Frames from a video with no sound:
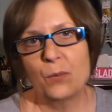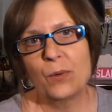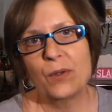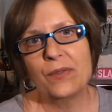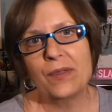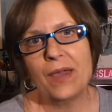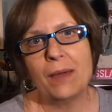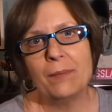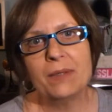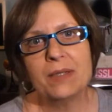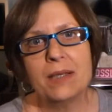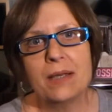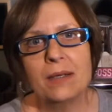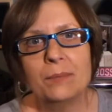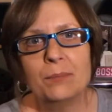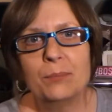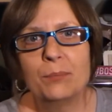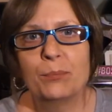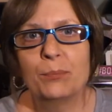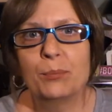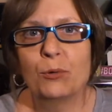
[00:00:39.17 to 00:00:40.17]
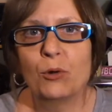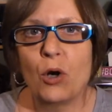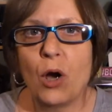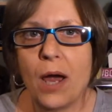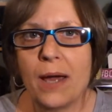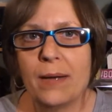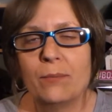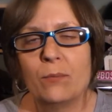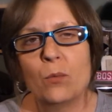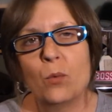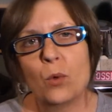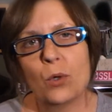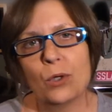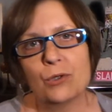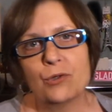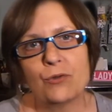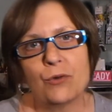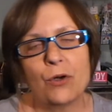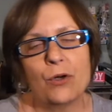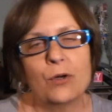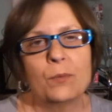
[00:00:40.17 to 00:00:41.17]
with Amazon Prime
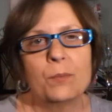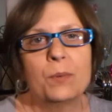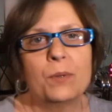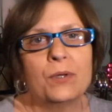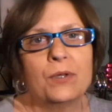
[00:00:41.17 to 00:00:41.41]
Wardrobe,